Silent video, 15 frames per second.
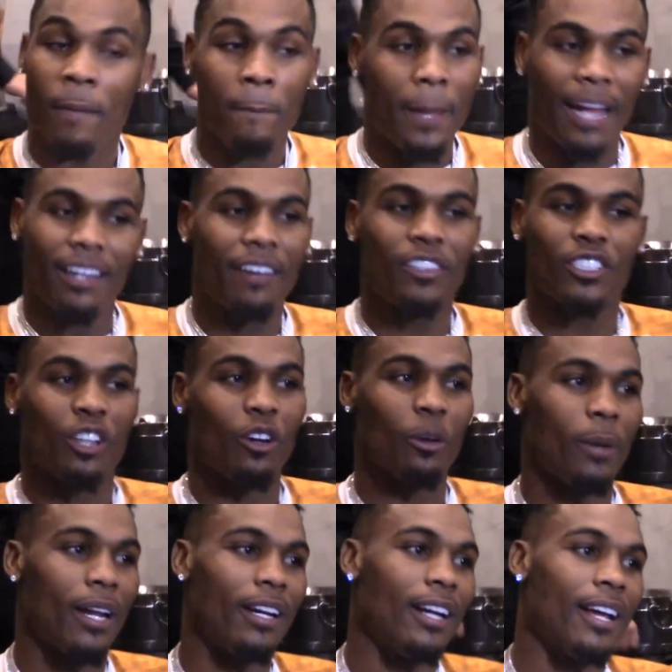I never told
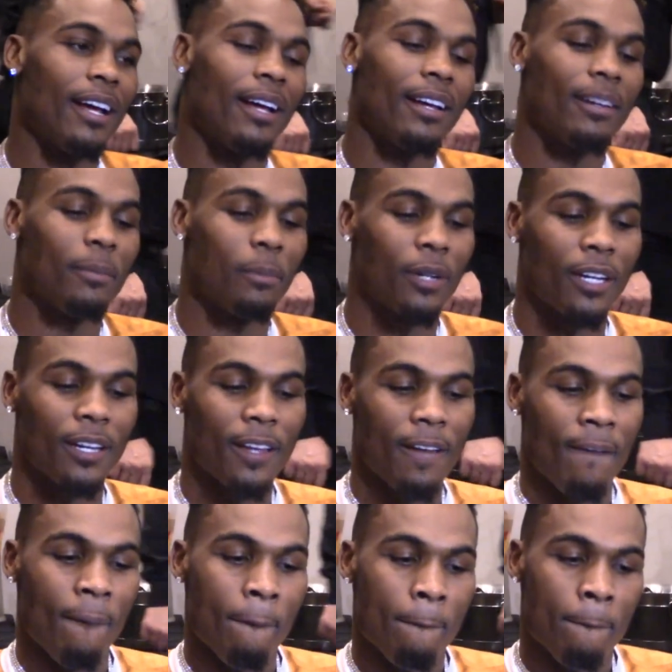nobody that, but
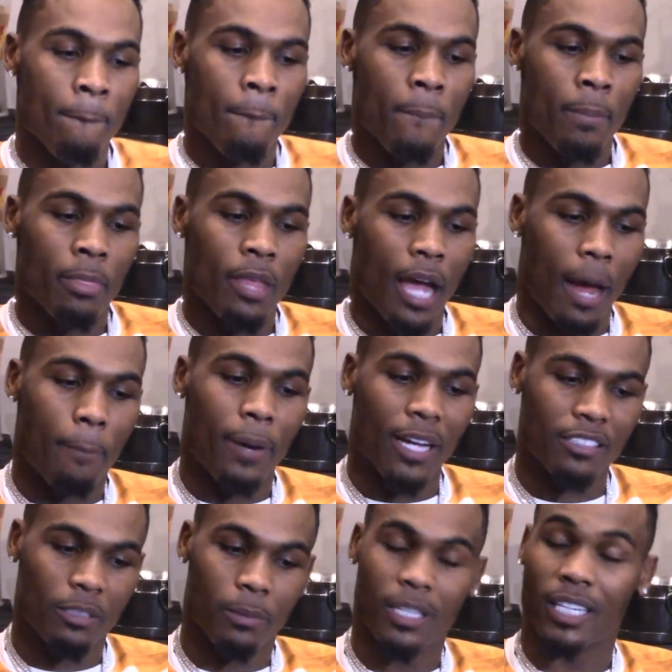I
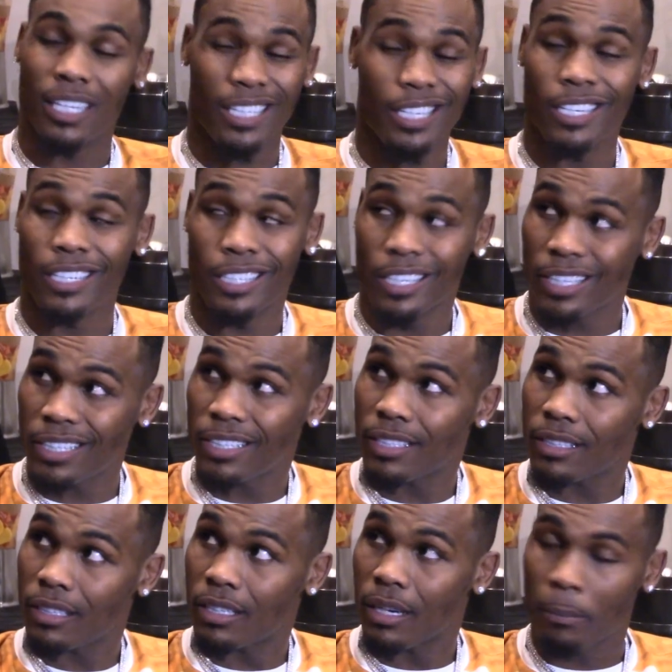possibly could get it done.
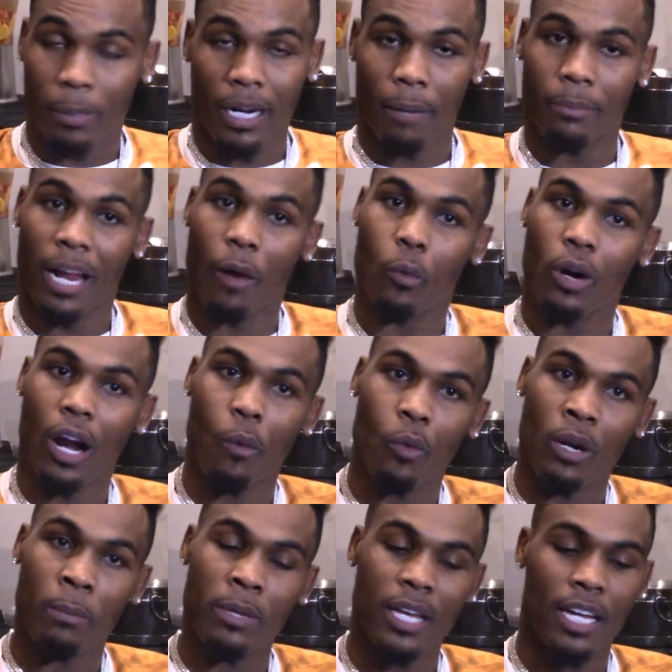But I'm not where I want
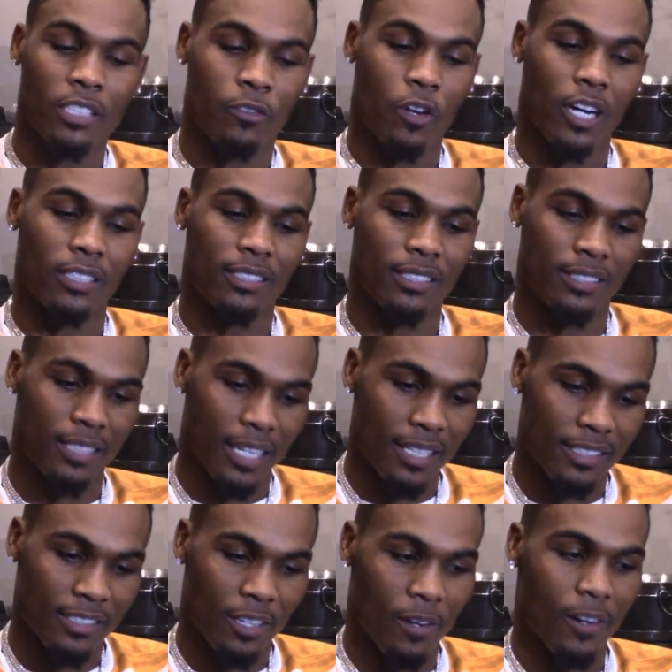to be as far as
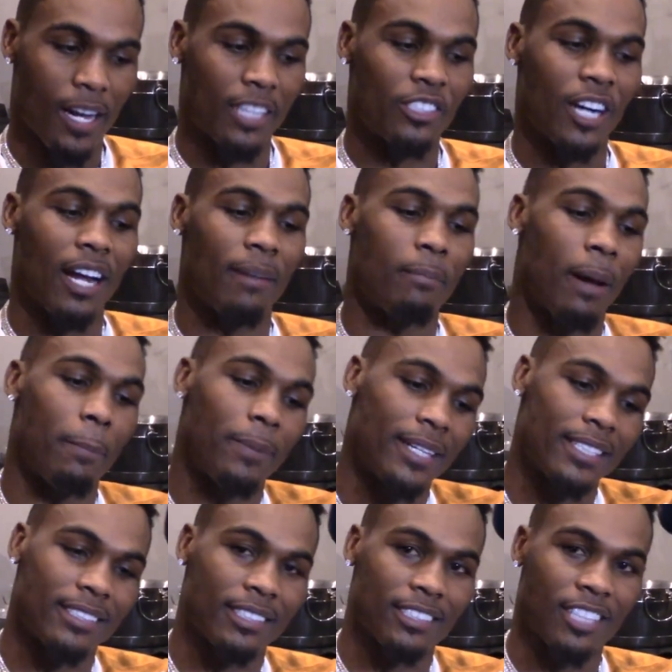success, so I try my
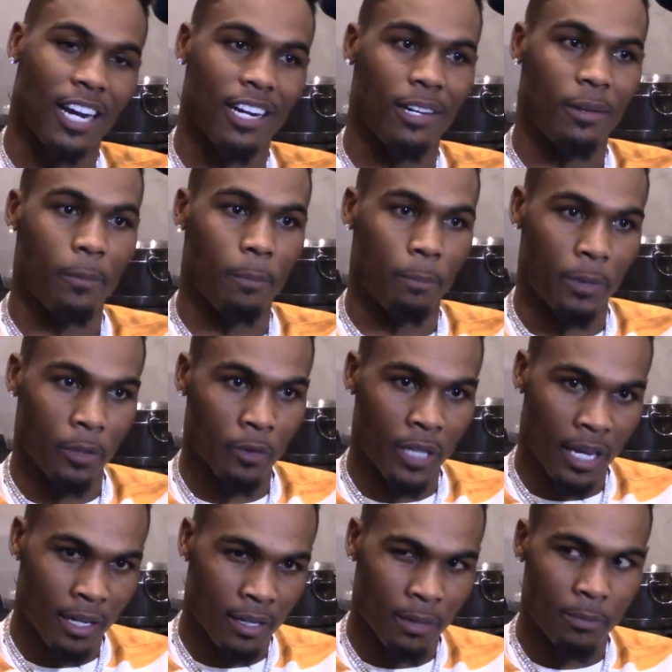best to try to build
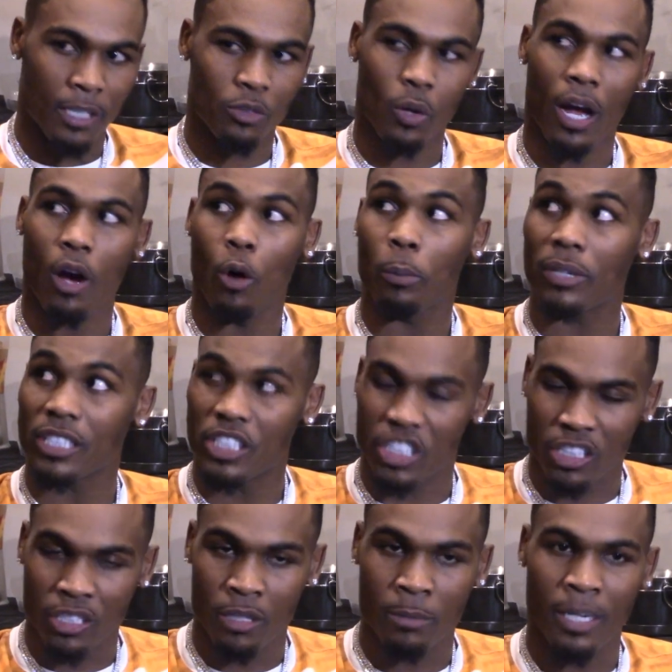that up. That's why I opened the
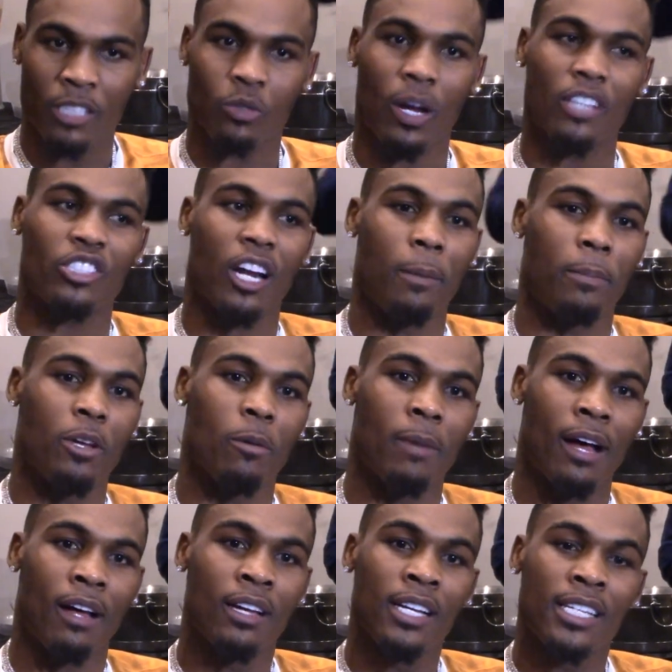gym, and that's why I try to build
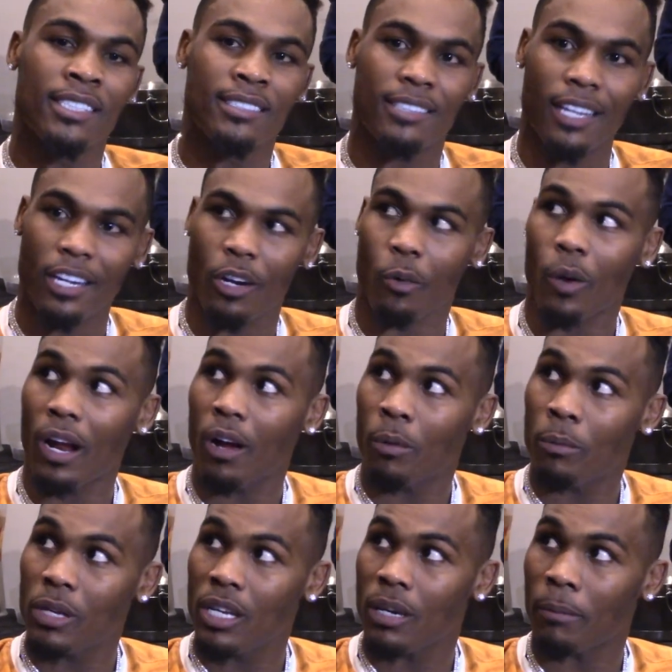my city around
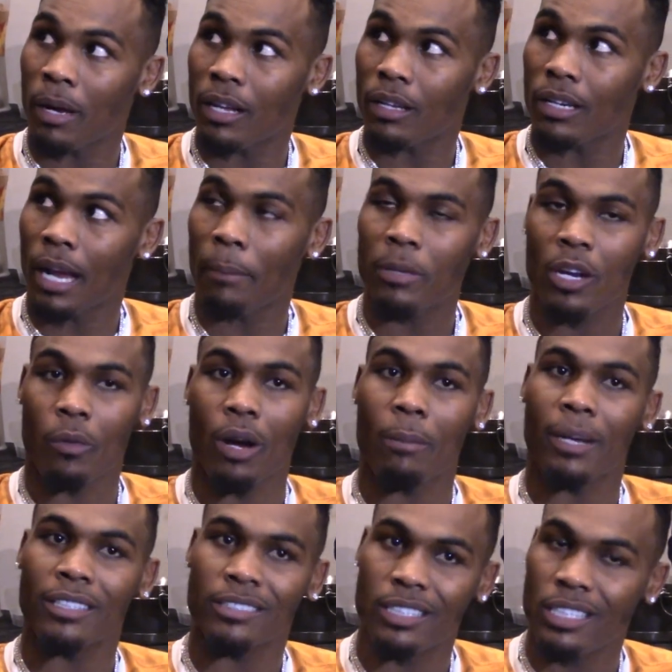me, and not me around
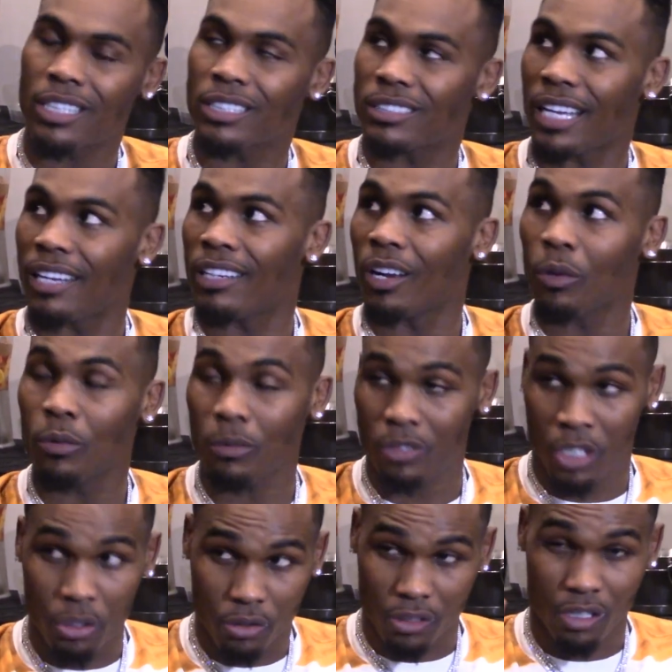my city, because Houston